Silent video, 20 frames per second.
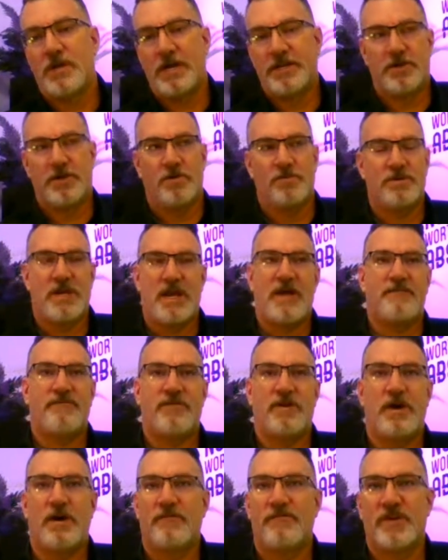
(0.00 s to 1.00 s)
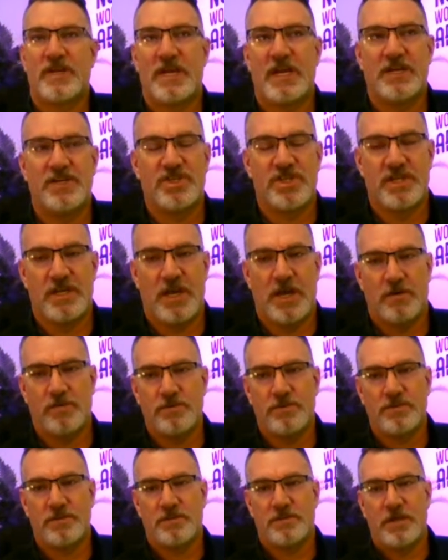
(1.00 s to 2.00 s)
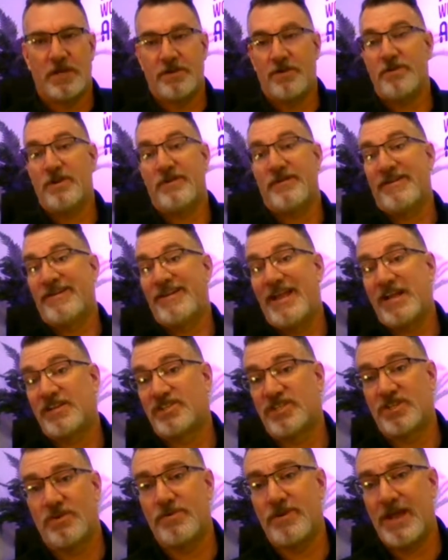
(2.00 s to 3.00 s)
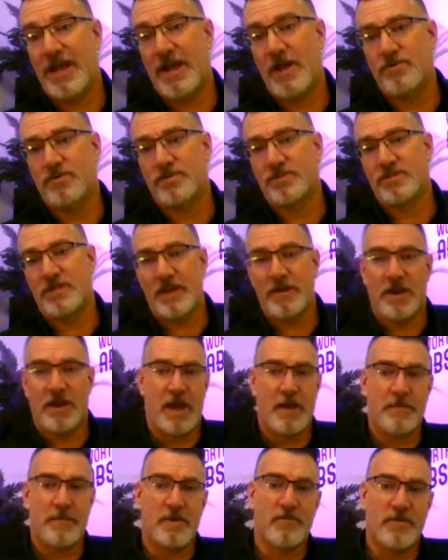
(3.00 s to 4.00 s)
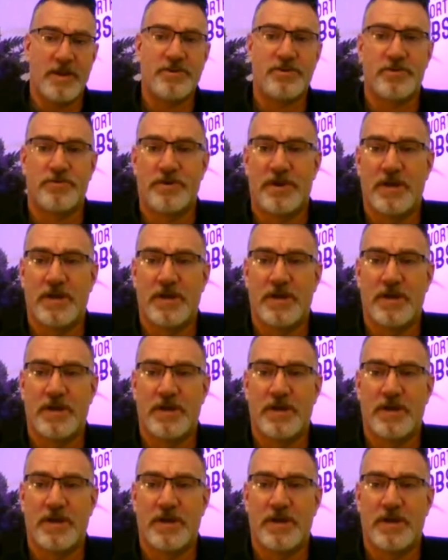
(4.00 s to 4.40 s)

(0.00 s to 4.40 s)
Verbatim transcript: I don't have a vacation house. I don't even actually own a house. I, I'm a renter